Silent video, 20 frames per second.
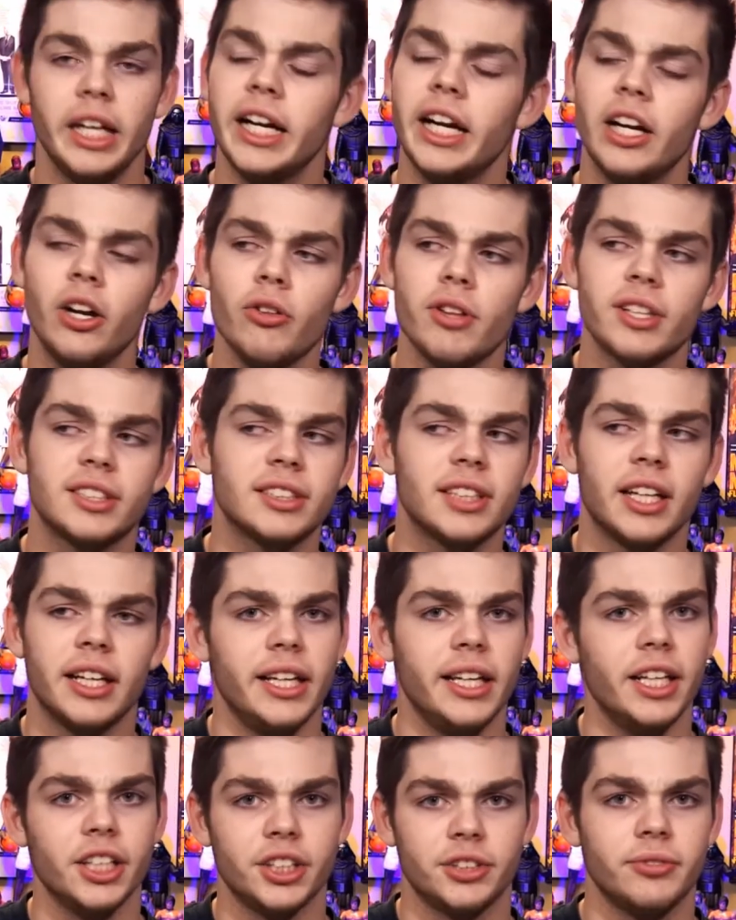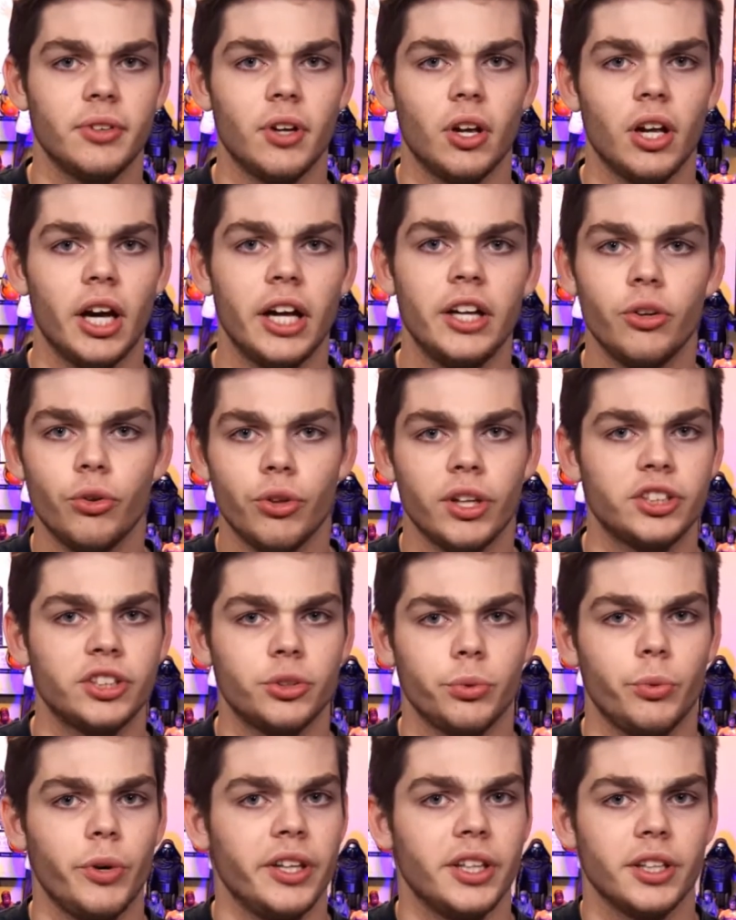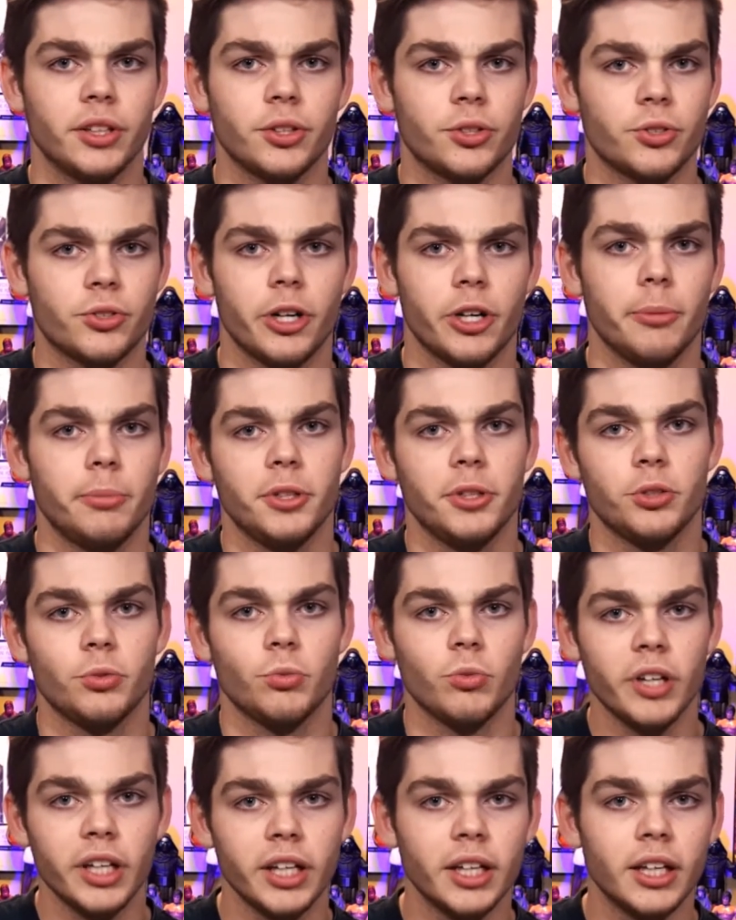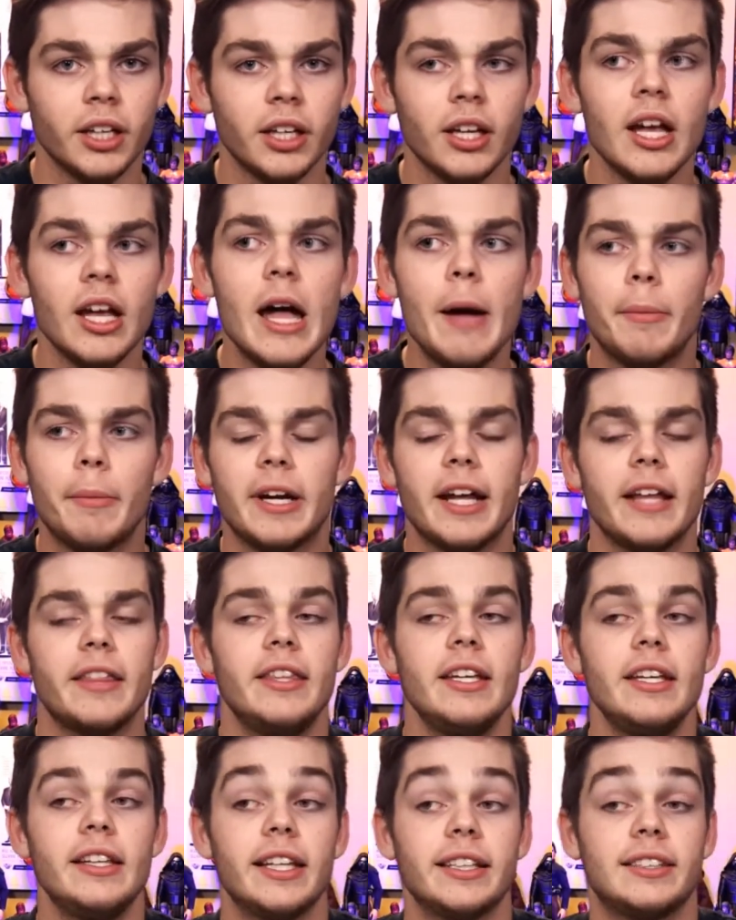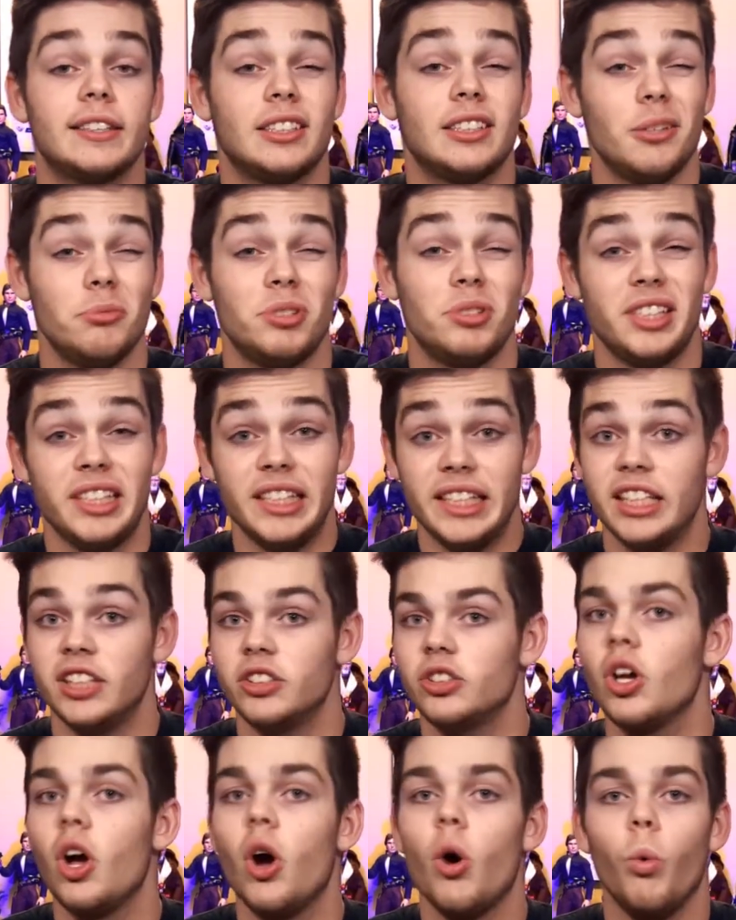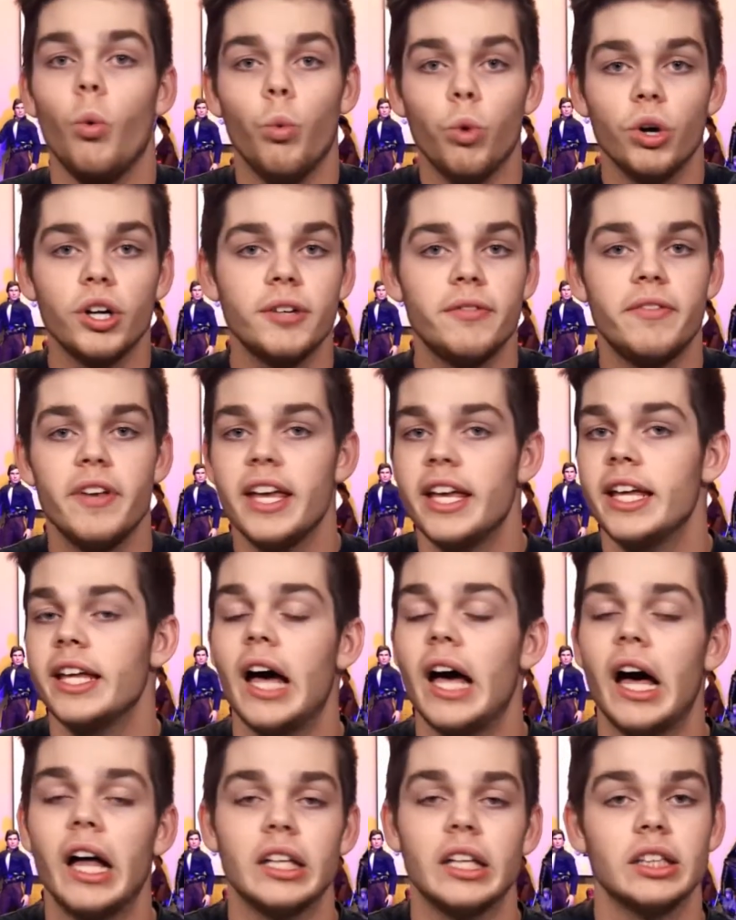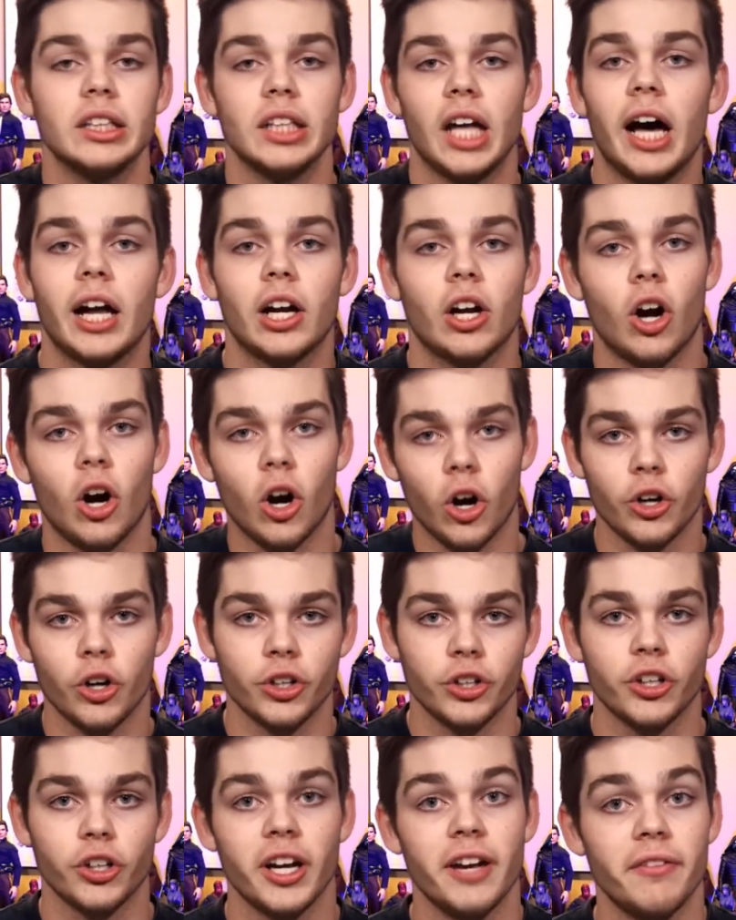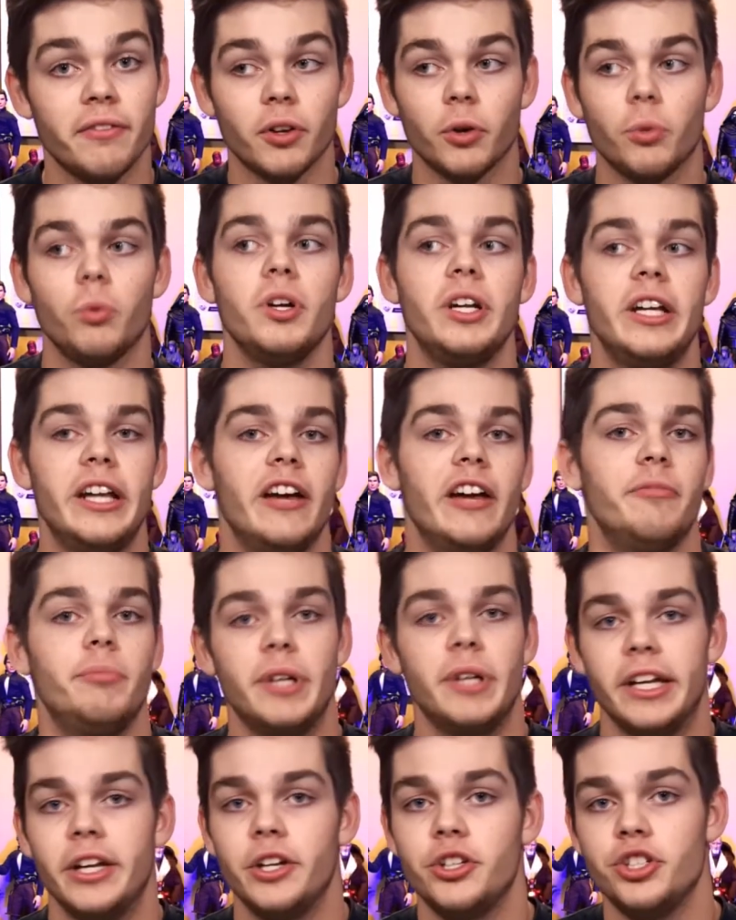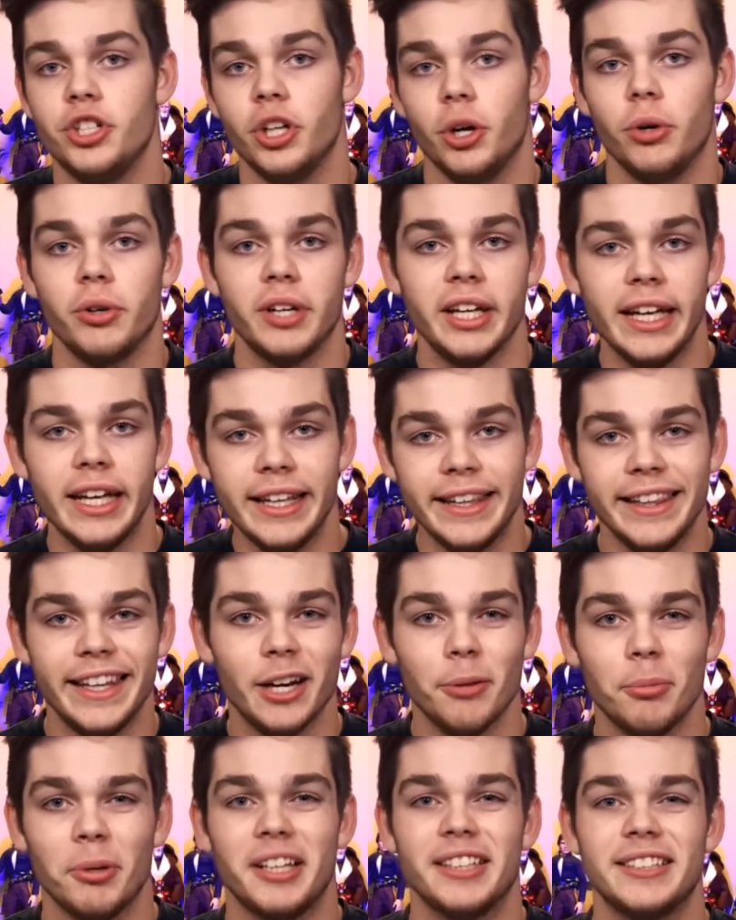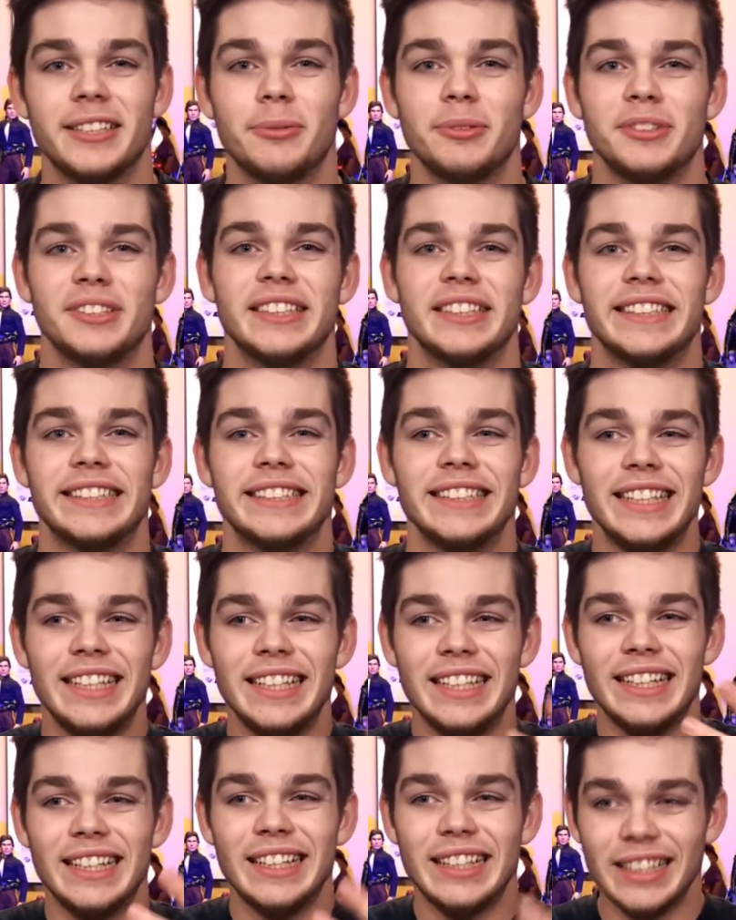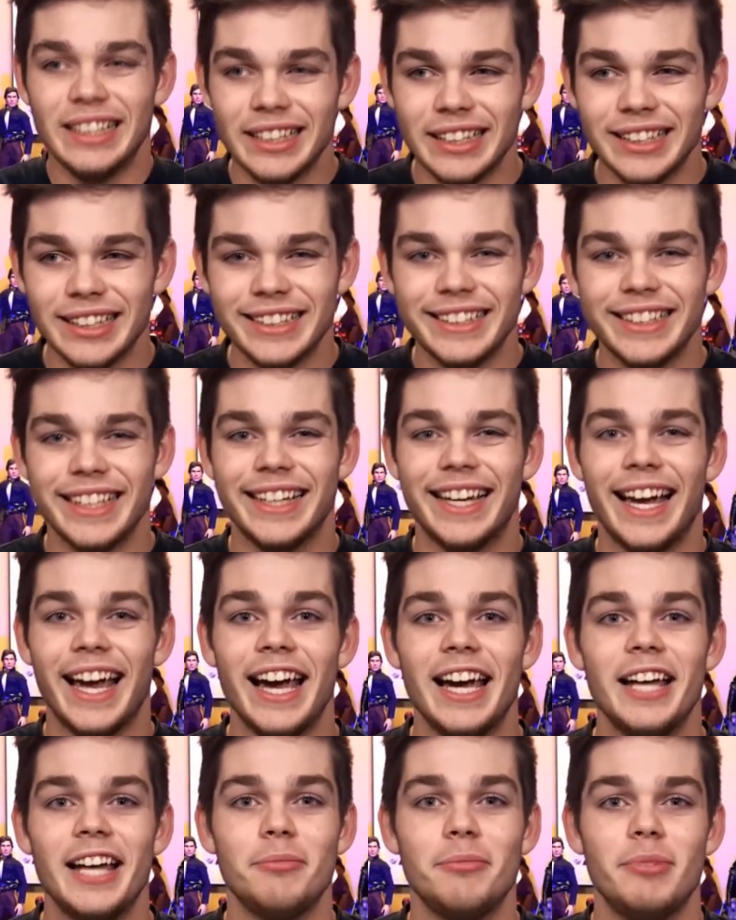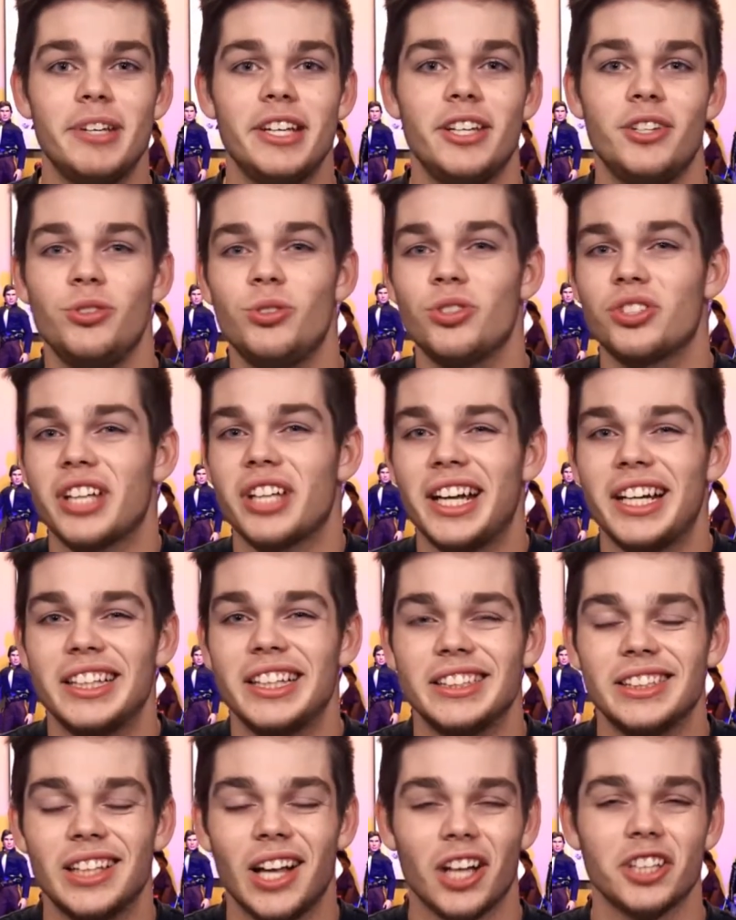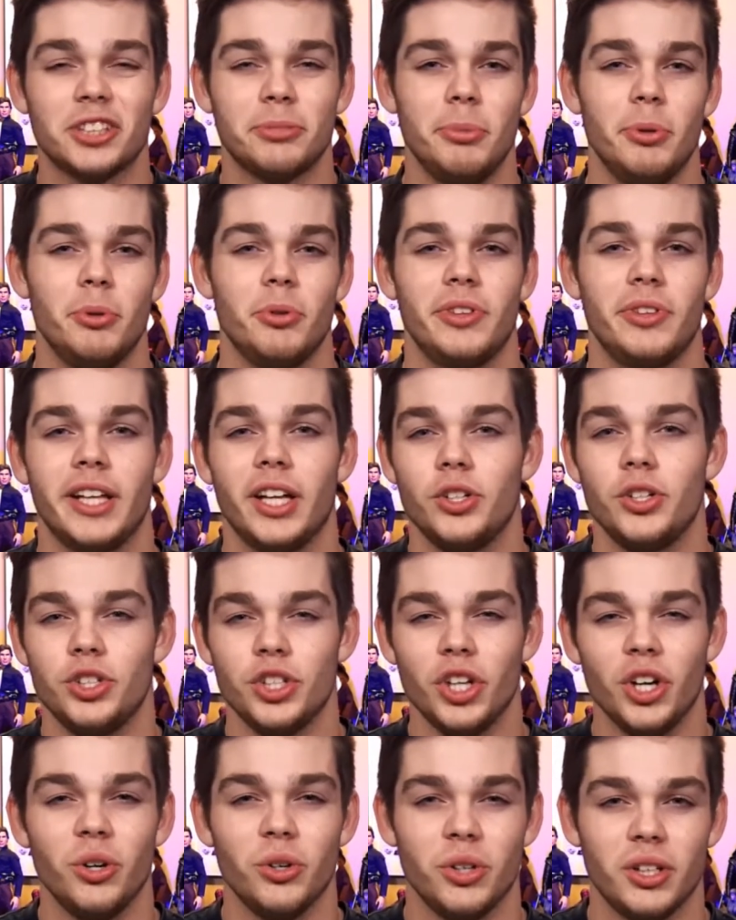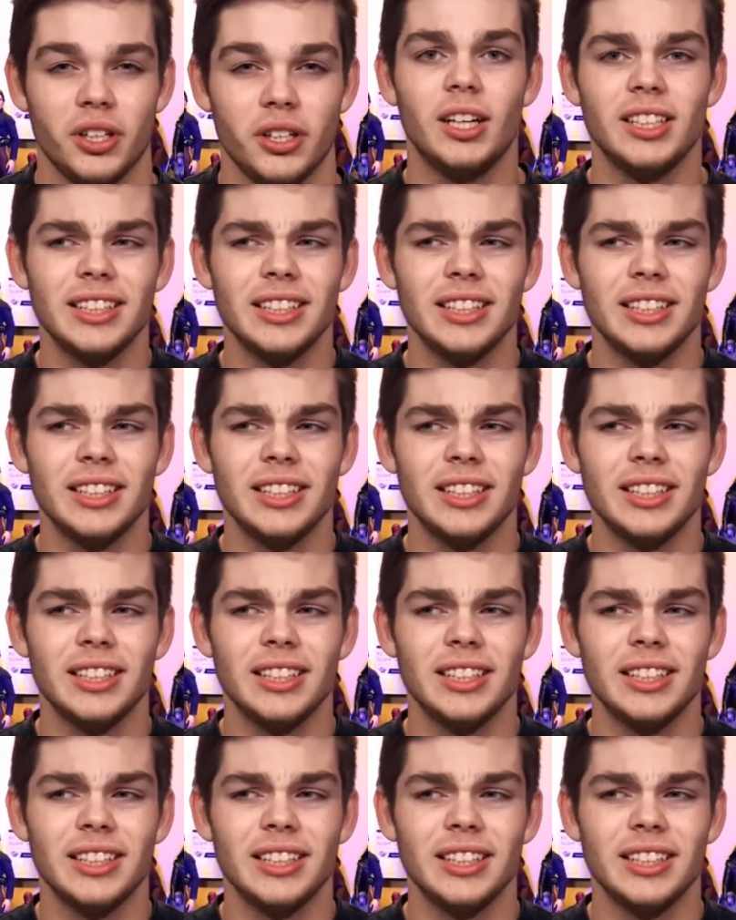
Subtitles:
And I know that's not his fault, I know that's the way that the script is written, but I think that some scenes would have hit a lot harder if there wouldn't have been a joke in there, because I was like, you had me and you just kind of lost me with that joke.